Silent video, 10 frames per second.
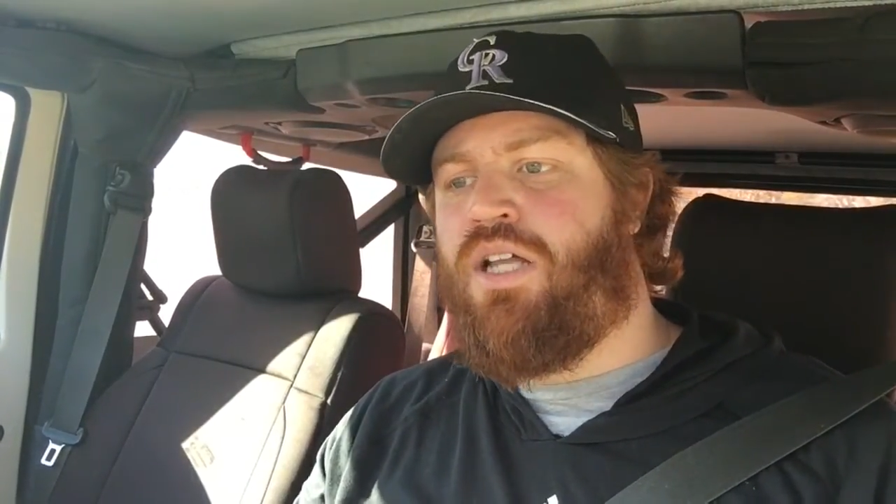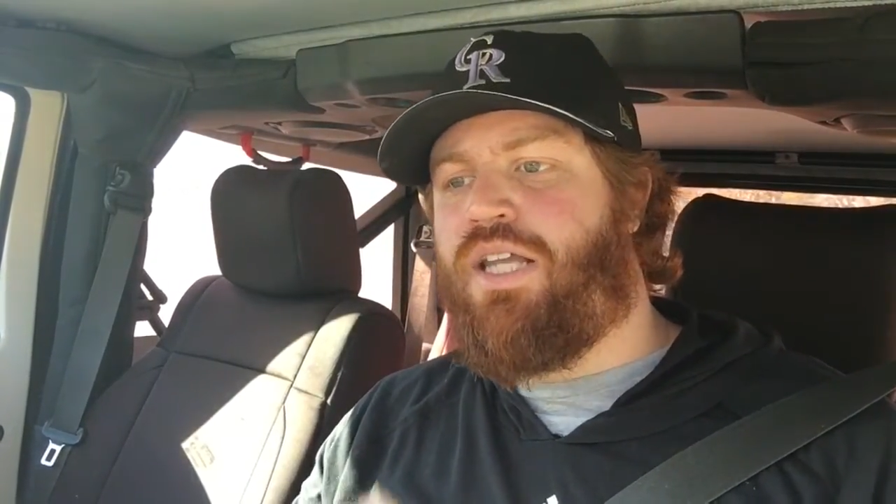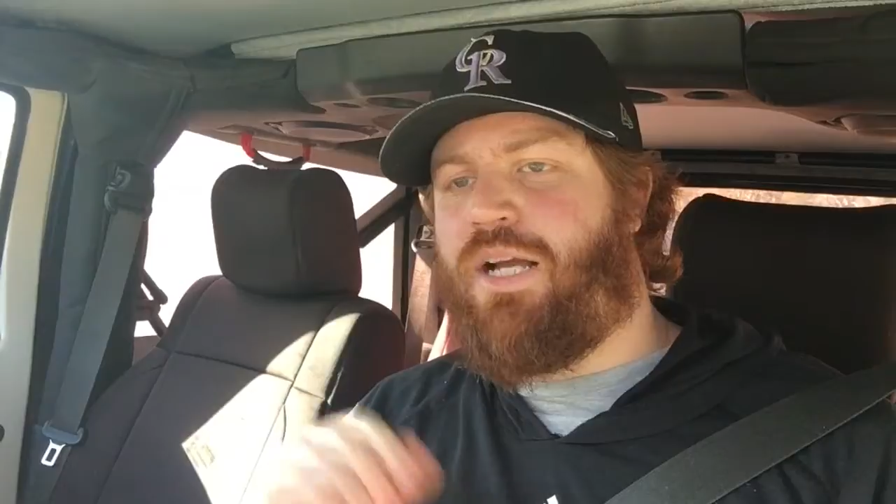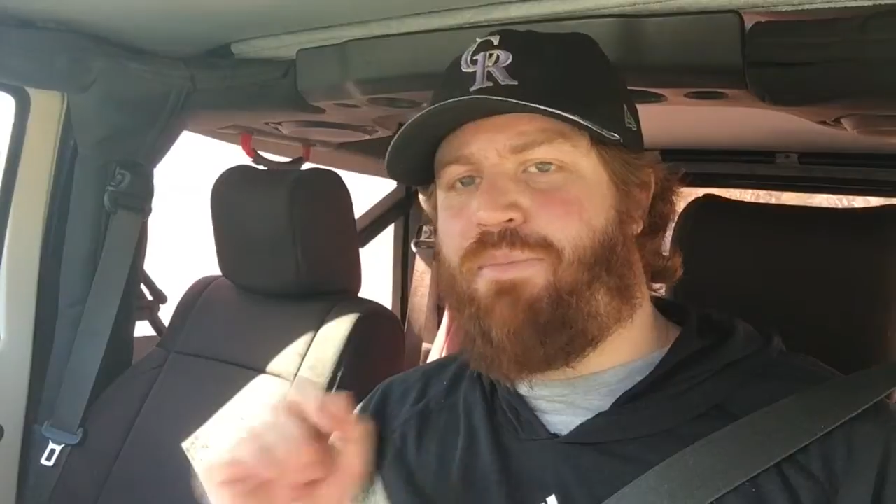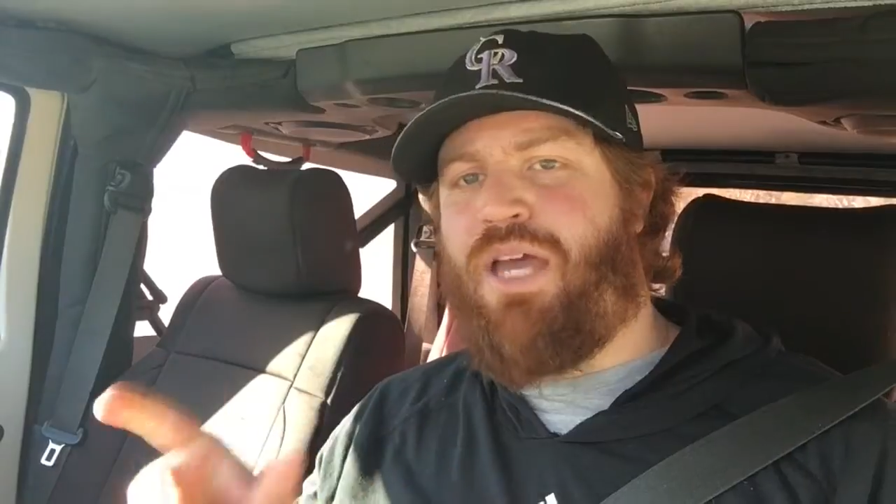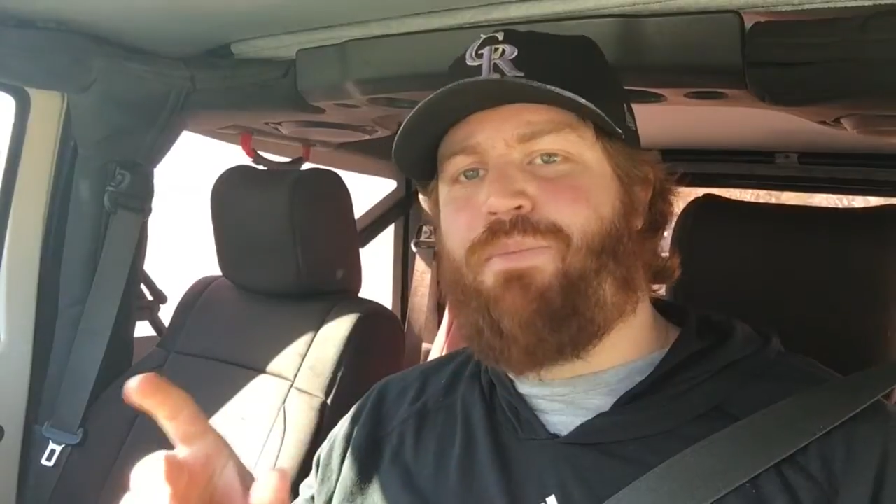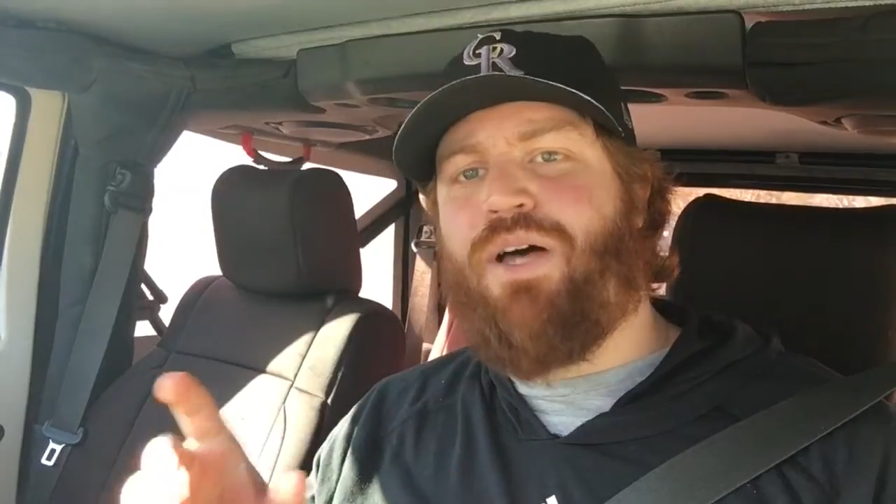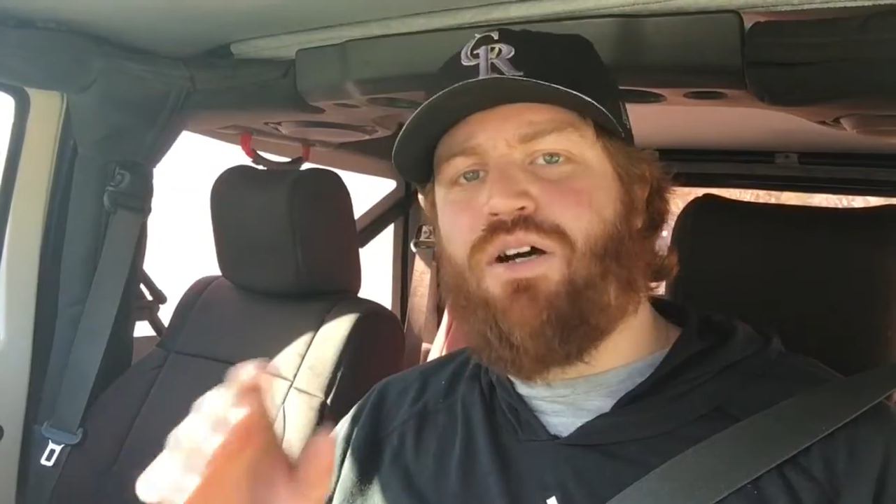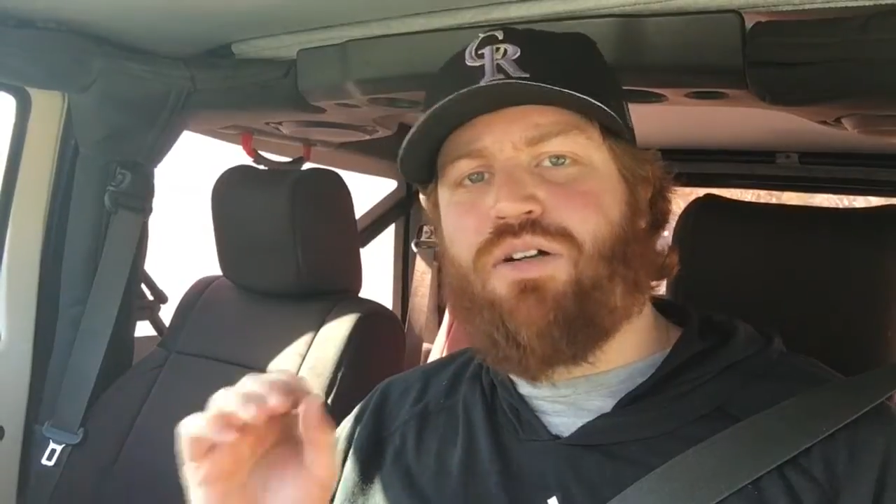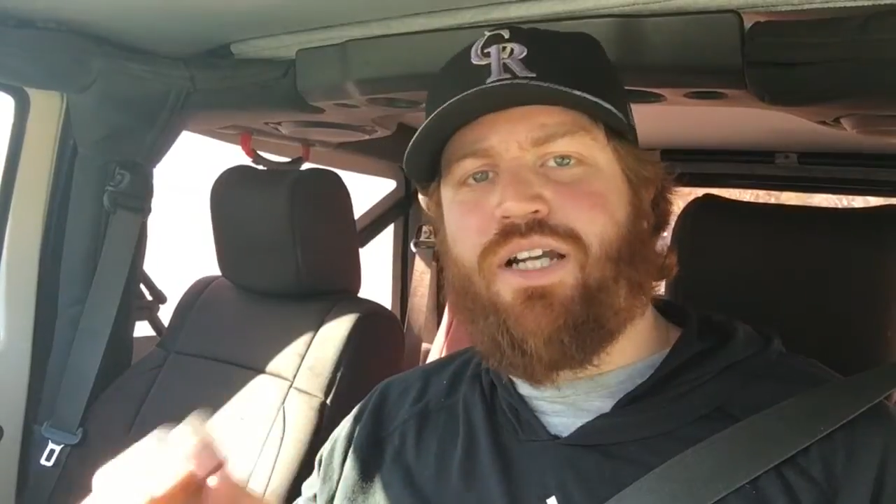like a
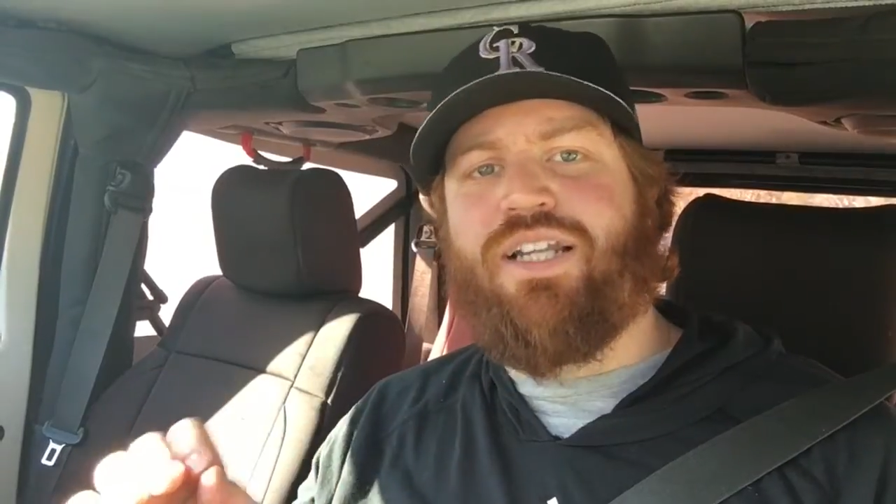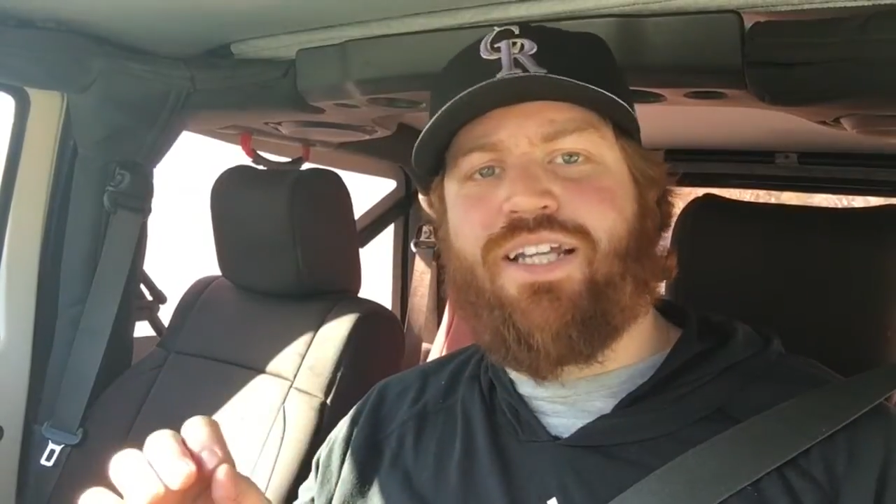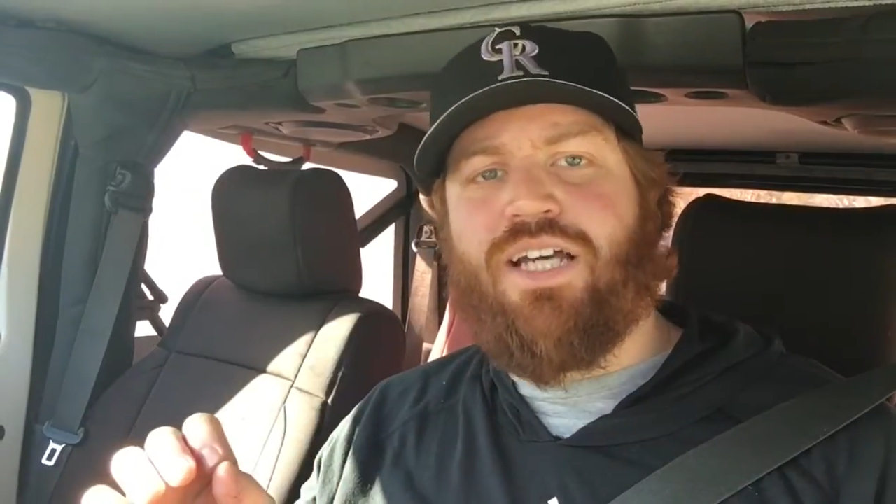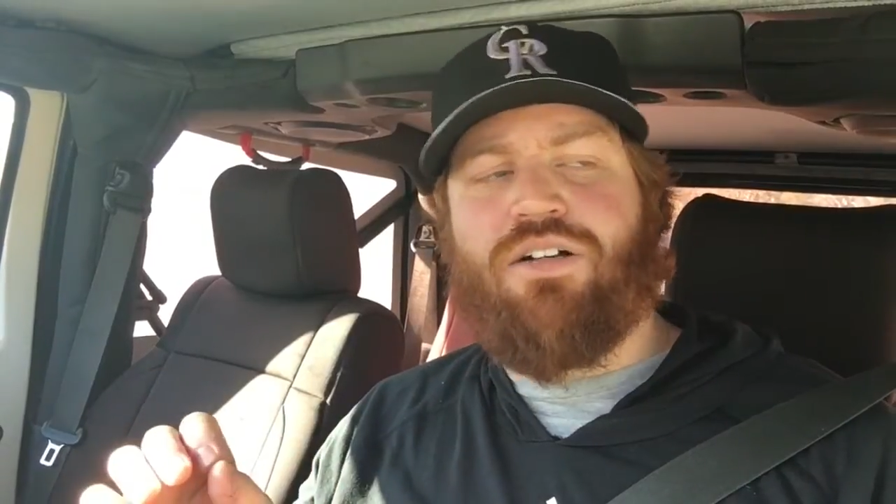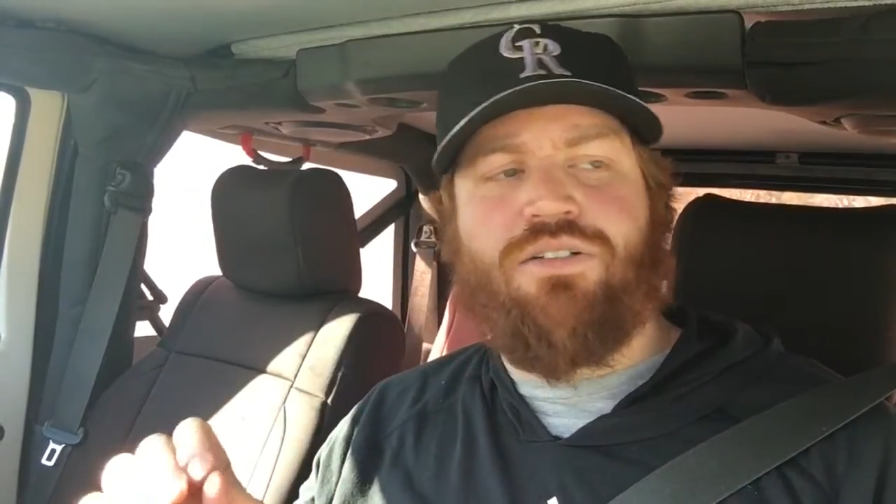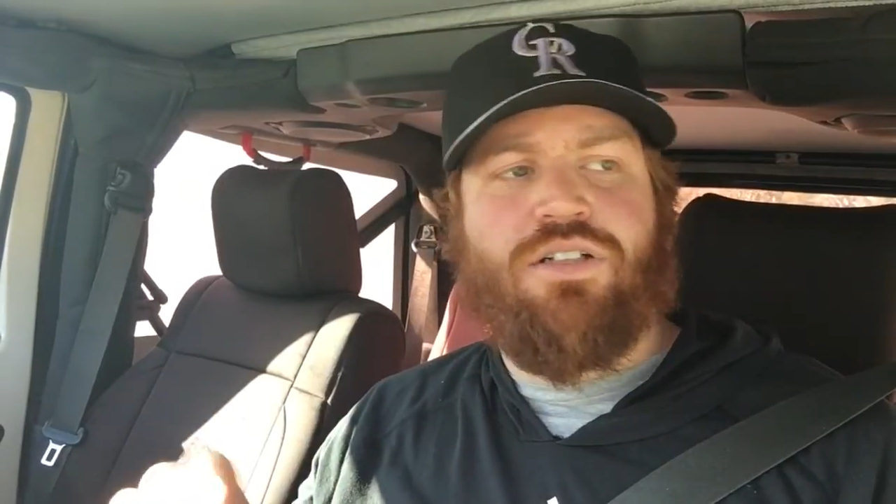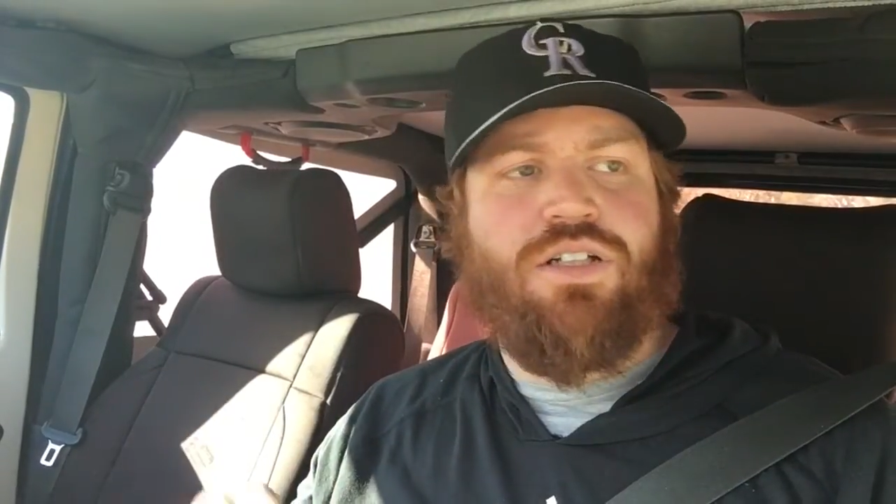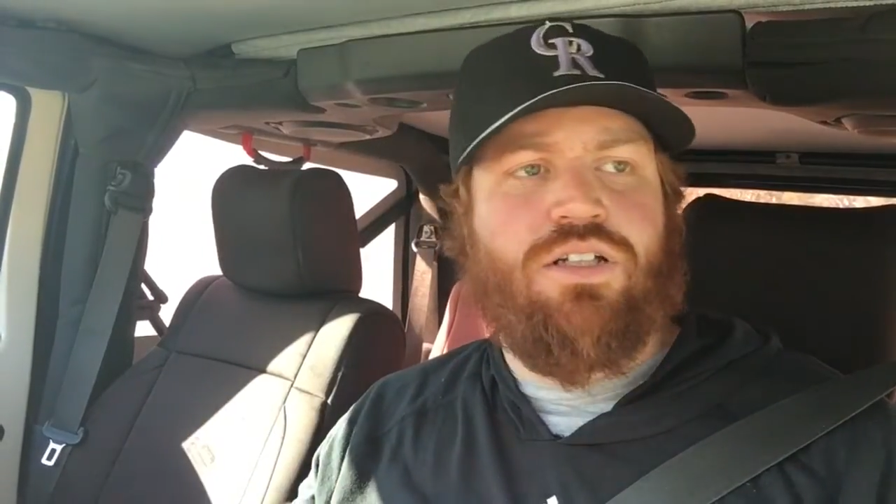PayPal credit account,